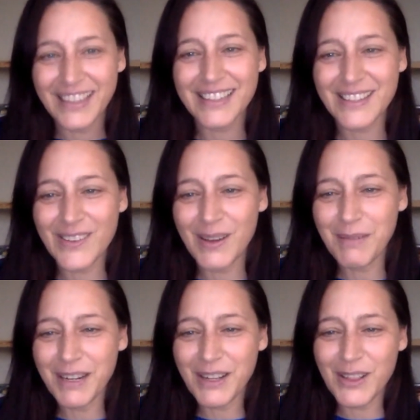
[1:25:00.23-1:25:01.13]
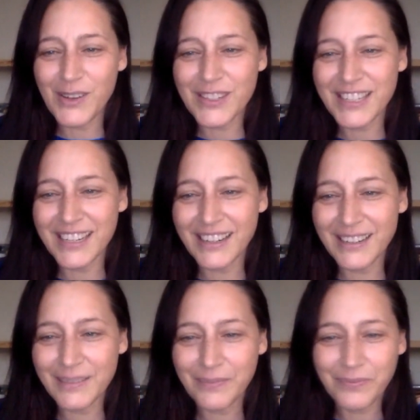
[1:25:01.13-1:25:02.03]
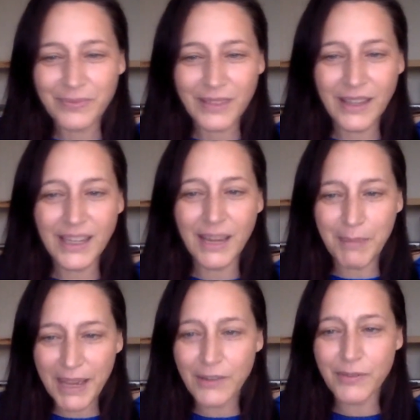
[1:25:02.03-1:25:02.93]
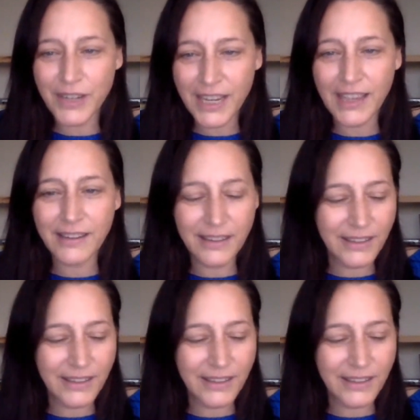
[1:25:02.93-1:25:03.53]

So I'm gonna close here. Oh, yeah, Battle for Canada.